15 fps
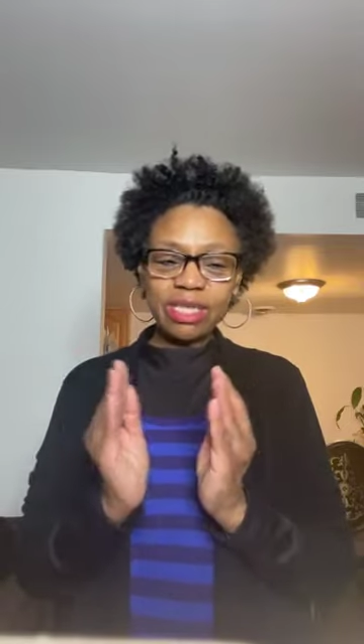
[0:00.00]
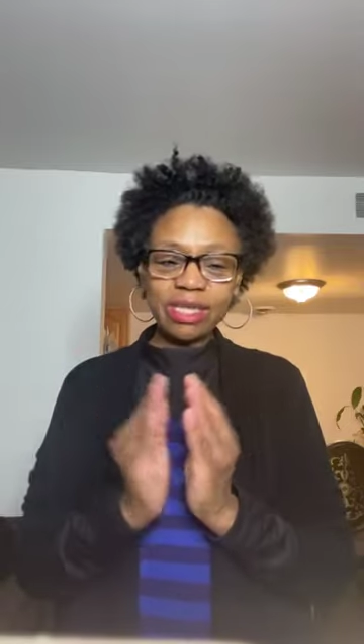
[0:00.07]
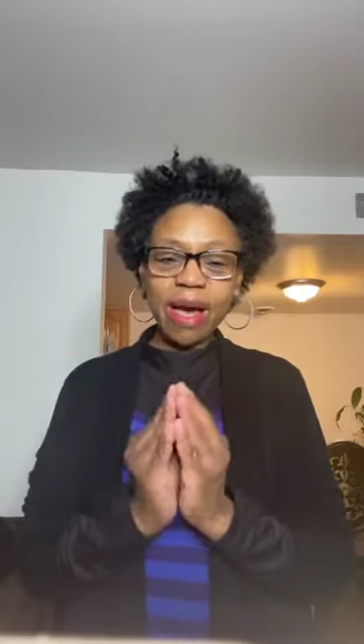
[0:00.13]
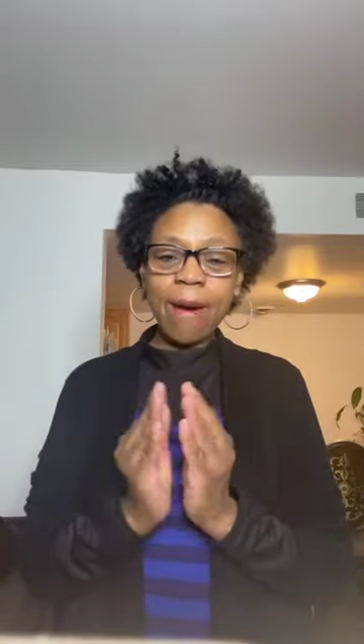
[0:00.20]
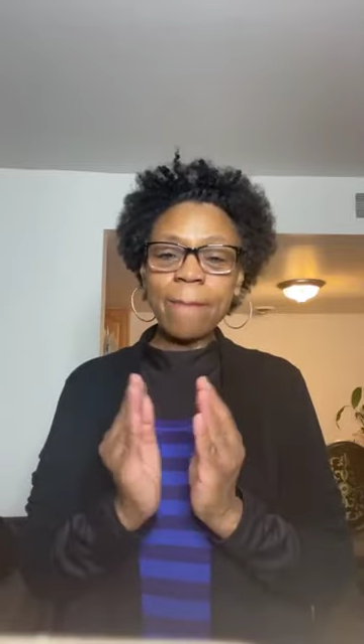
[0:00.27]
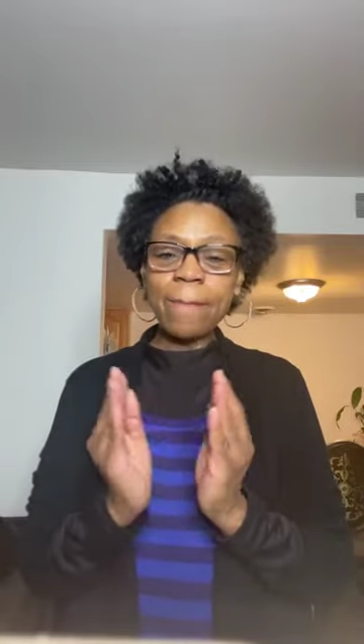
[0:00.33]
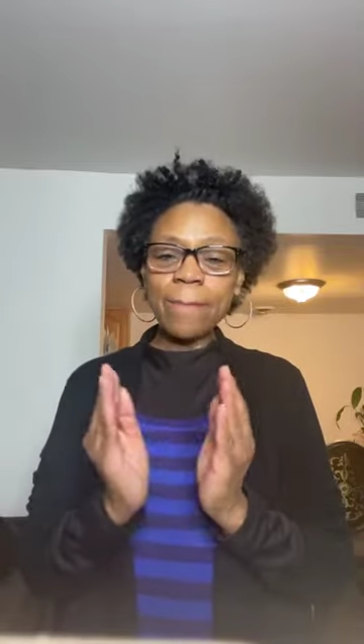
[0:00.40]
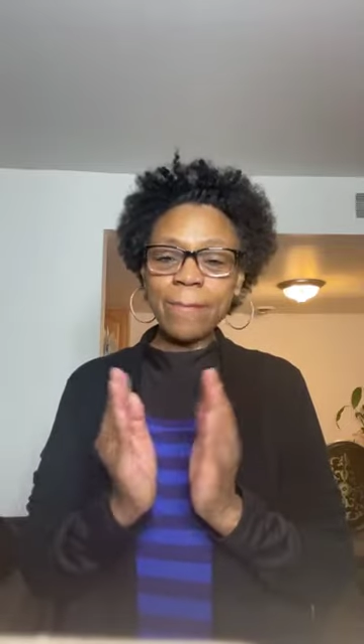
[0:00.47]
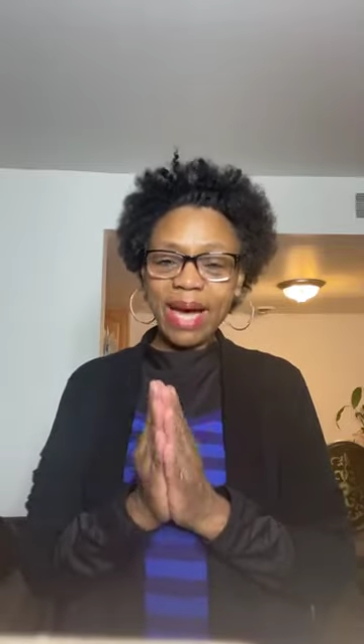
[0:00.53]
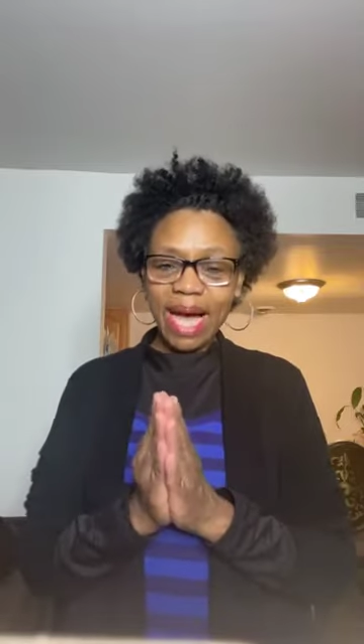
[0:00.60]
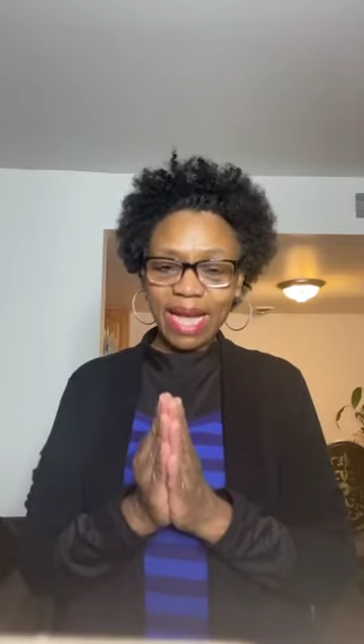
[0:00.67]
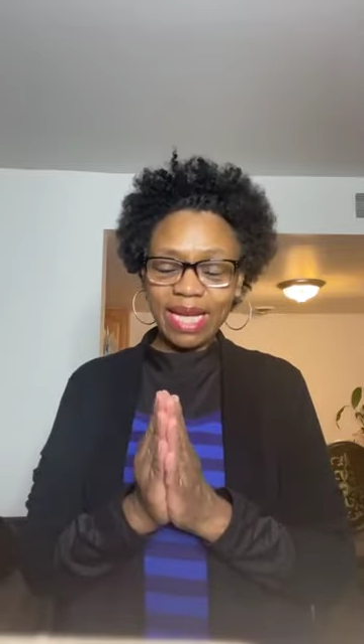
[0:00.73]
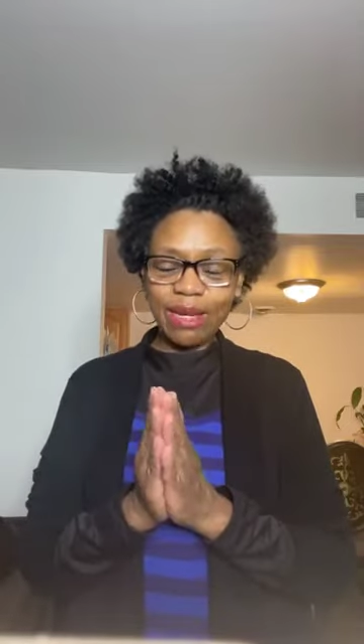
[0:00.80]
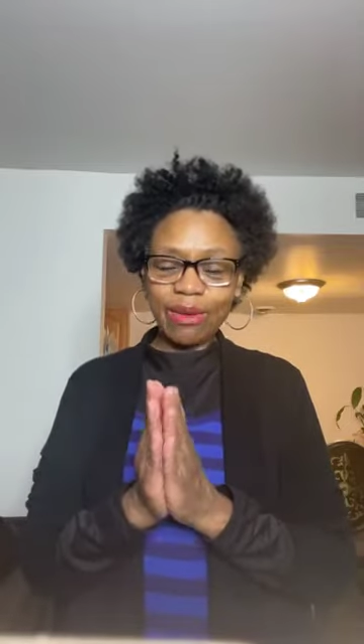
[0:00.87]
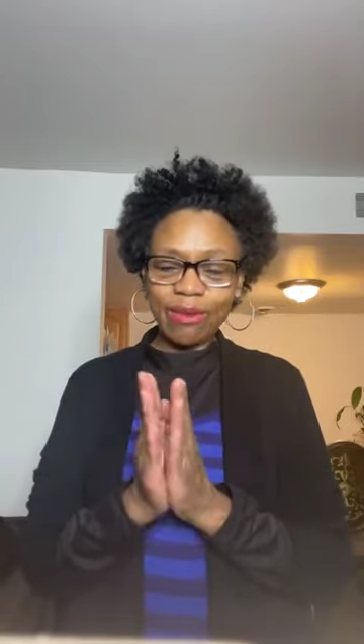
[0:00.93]

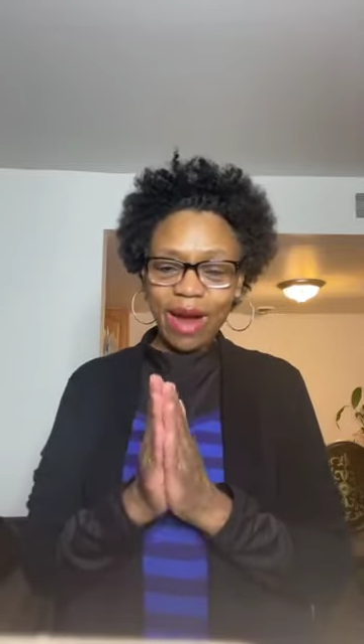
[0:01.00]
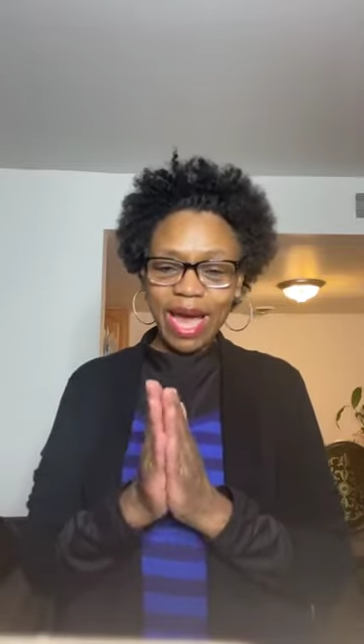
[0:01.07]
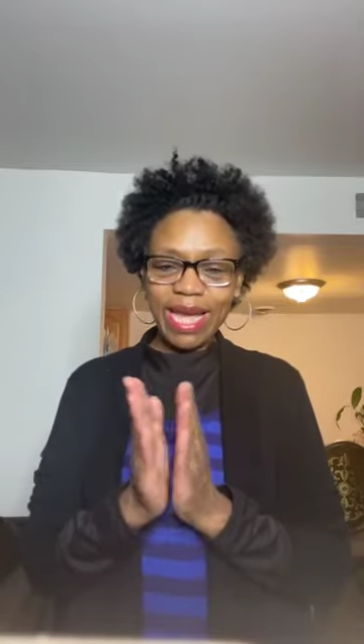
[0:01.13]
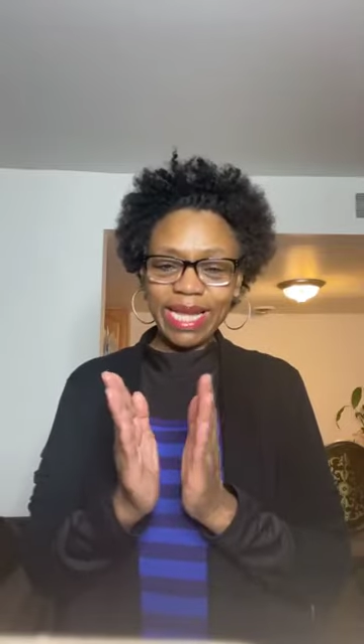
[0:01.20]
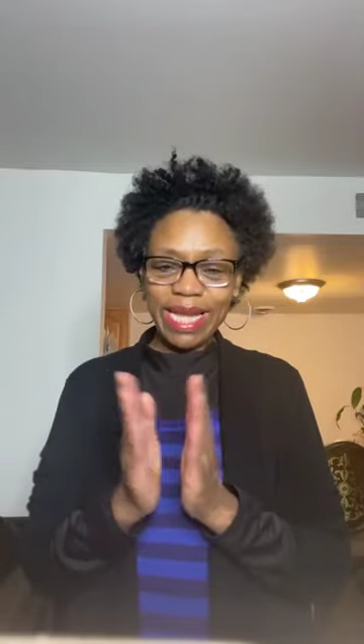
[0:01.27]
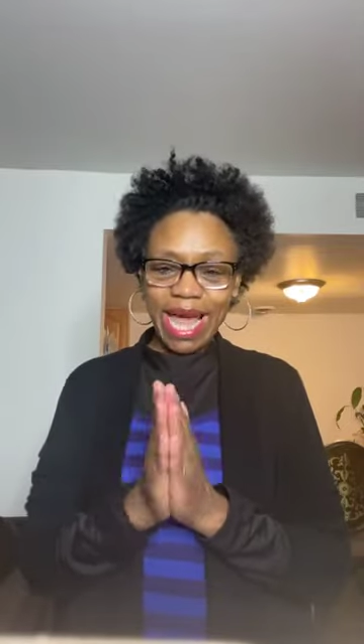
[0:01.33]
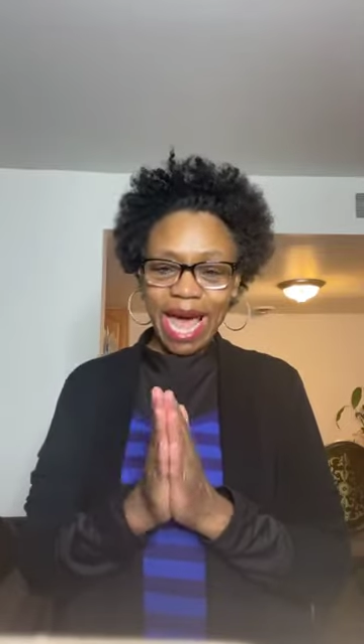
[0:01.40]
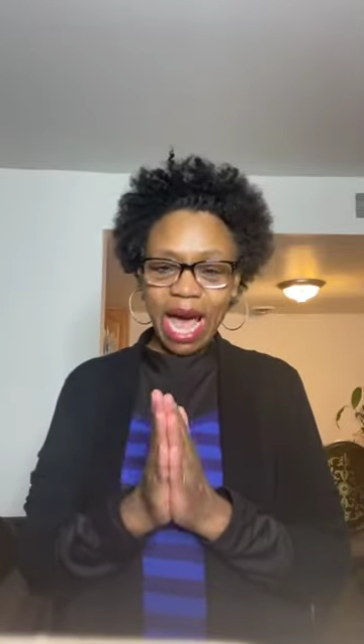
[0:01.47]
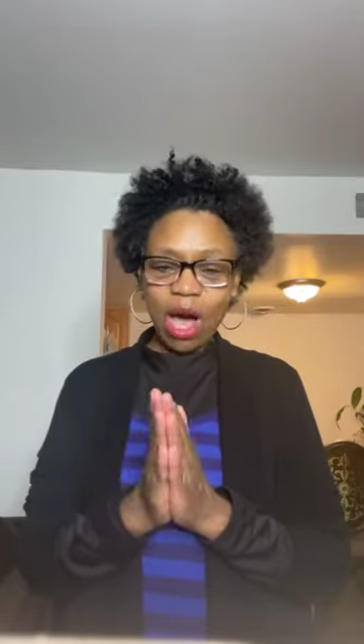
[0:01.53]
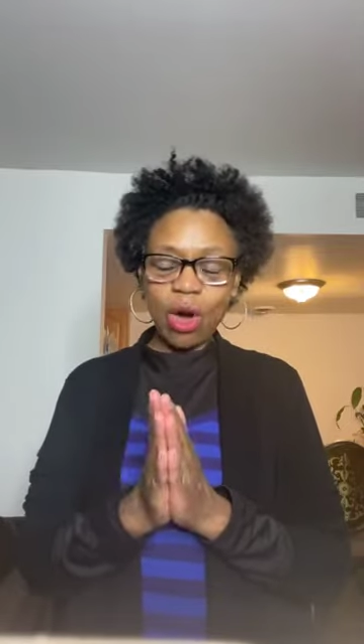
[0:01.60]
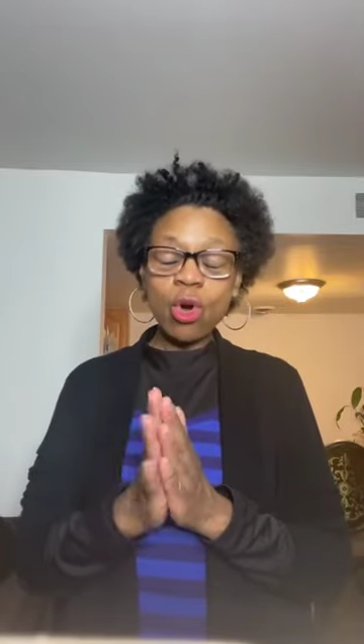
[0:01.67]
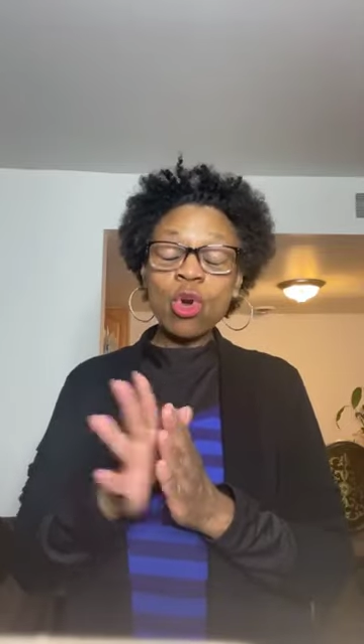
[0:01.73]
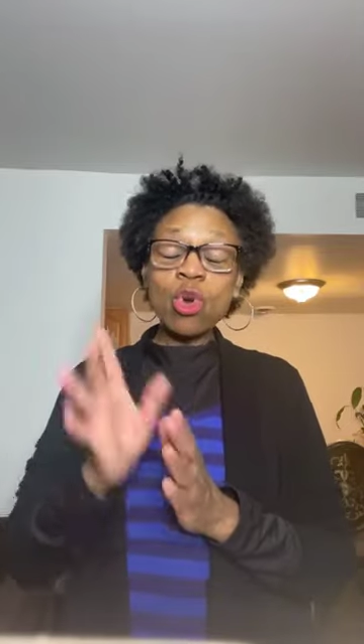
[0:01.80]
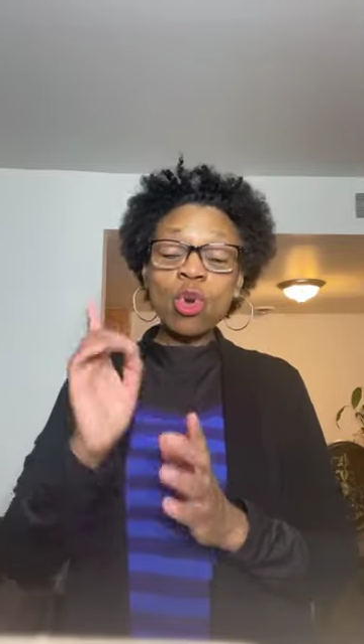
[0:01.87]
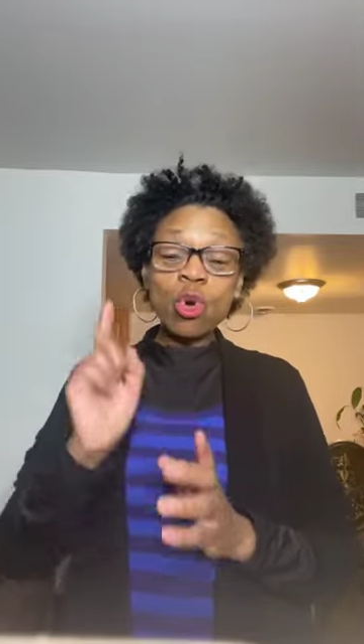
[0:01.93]
somebody right
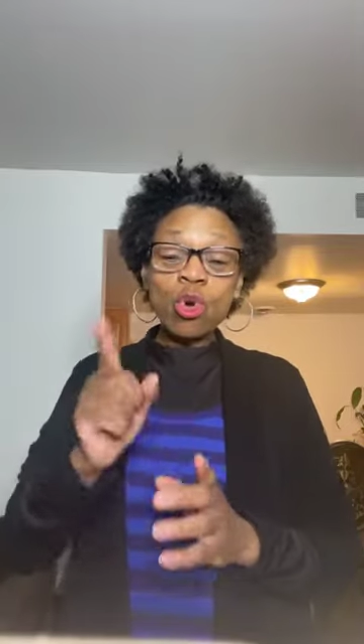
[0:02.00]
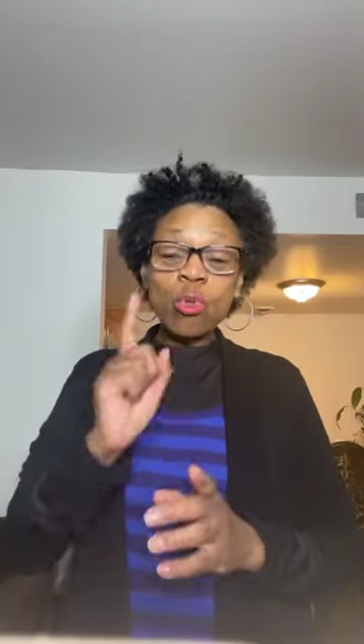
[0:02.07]
now